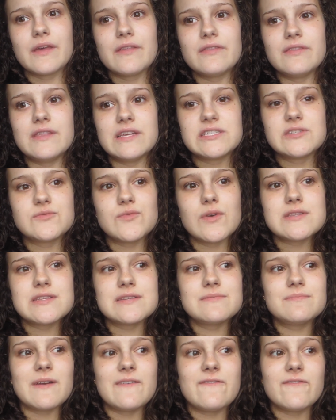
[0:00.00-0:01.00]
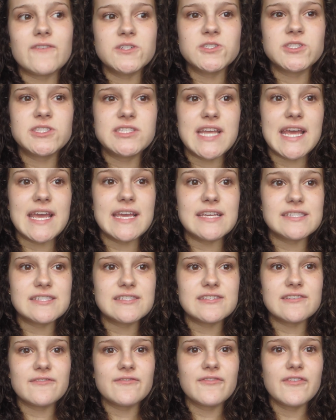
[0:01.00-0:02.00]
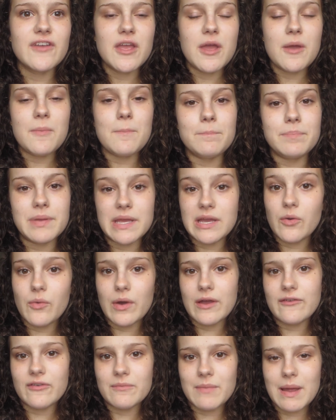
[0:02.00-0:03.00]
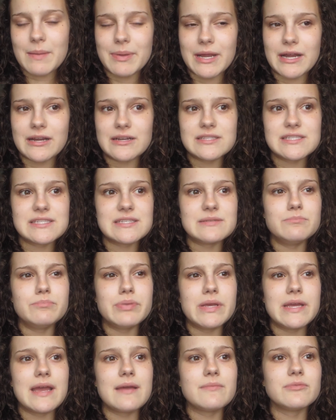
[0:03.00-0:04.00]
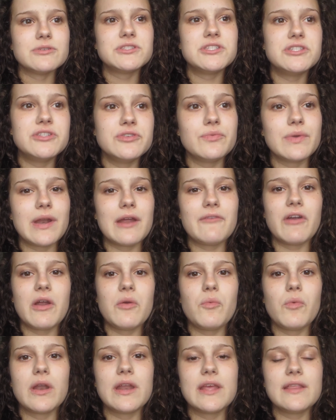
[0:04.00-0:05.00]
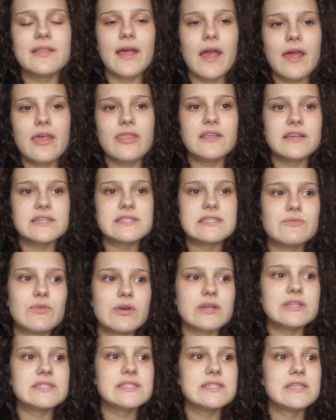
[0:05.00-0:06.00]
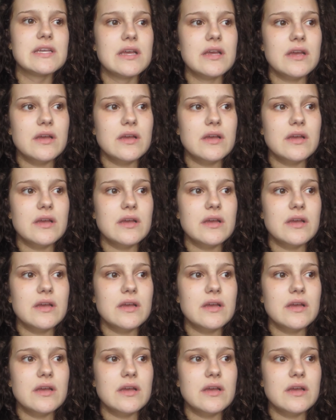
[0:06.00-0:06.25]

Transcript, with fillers: this wasn't my first taste of being away from my parents and being able to do whatever I wanted. Like this was,